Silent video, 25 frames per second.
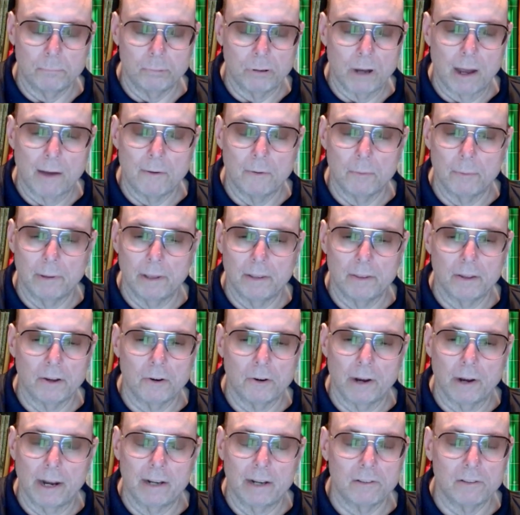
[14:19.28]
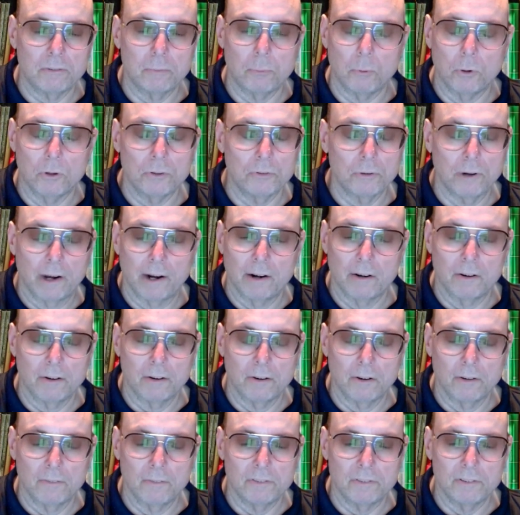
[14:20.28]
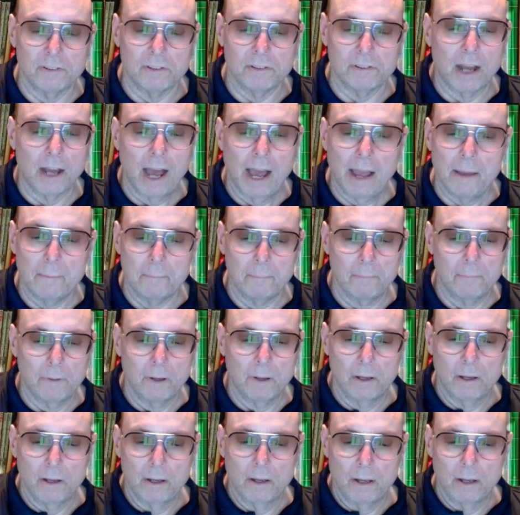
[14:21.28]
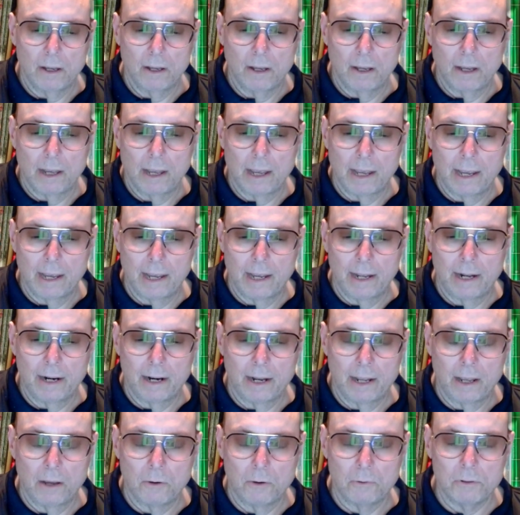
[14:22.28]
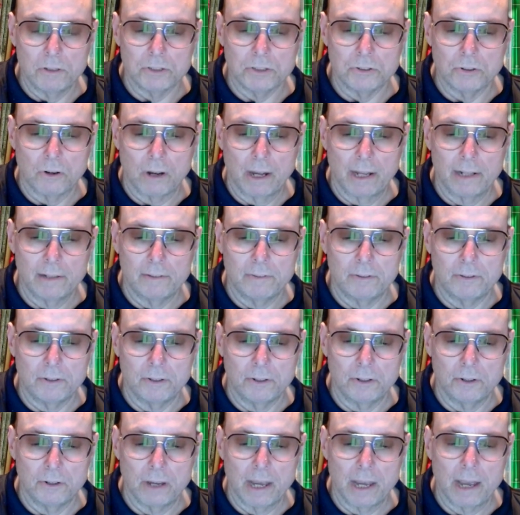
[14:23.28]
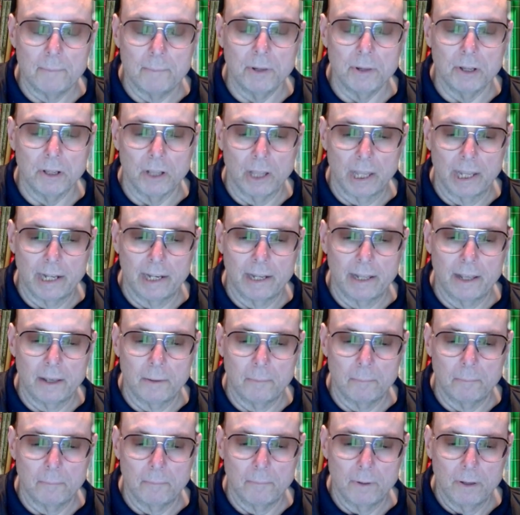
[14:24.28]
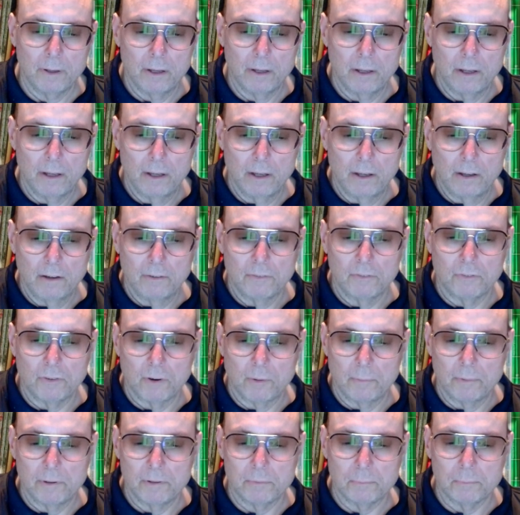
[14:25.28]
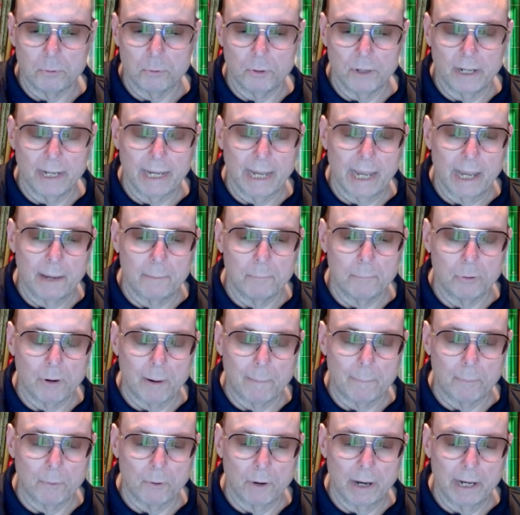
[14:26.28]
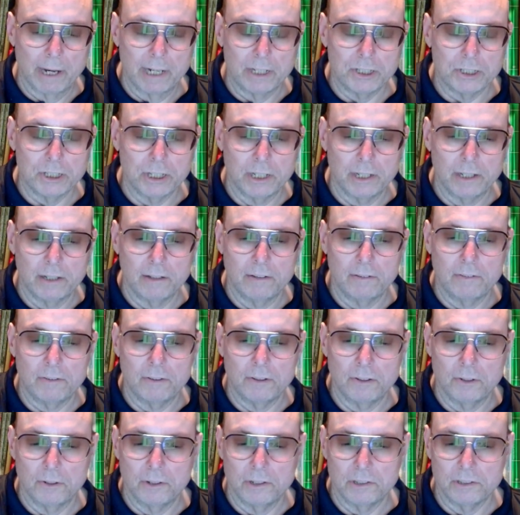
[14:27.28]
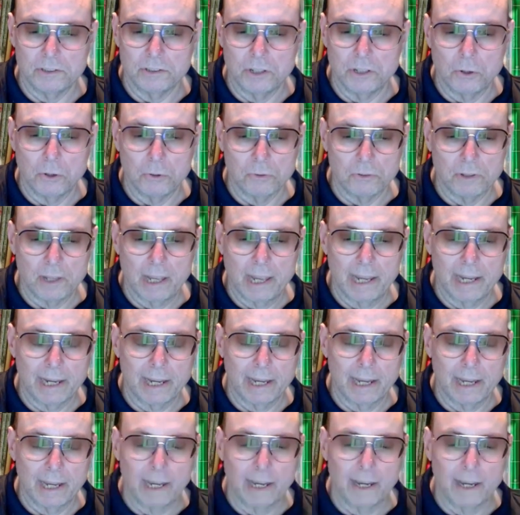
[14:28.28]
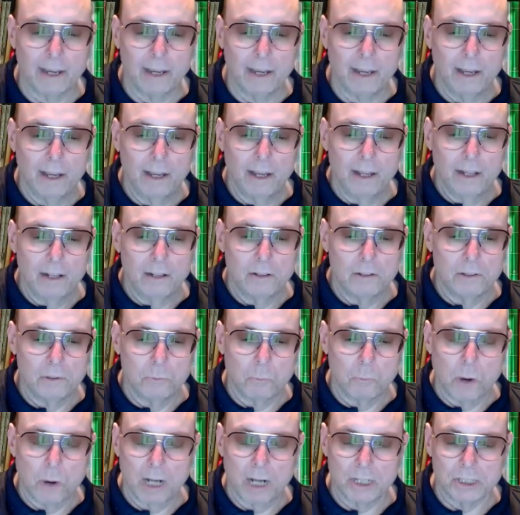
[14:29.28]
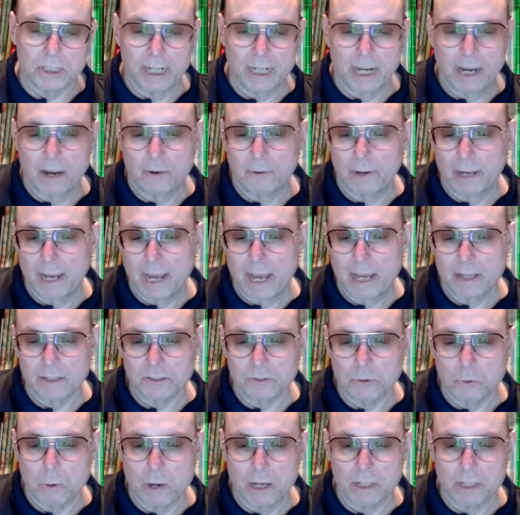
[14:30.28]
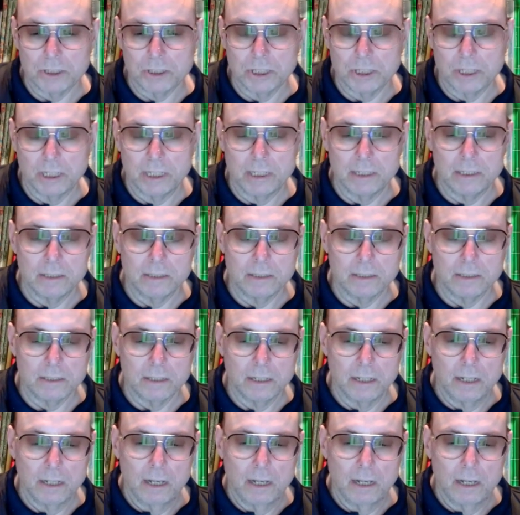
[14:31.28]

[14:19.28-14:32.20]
probably the greatest sports writer of his time, and I always tried to emulate him from his pregame preparation to his note taking to watching how he asked questions.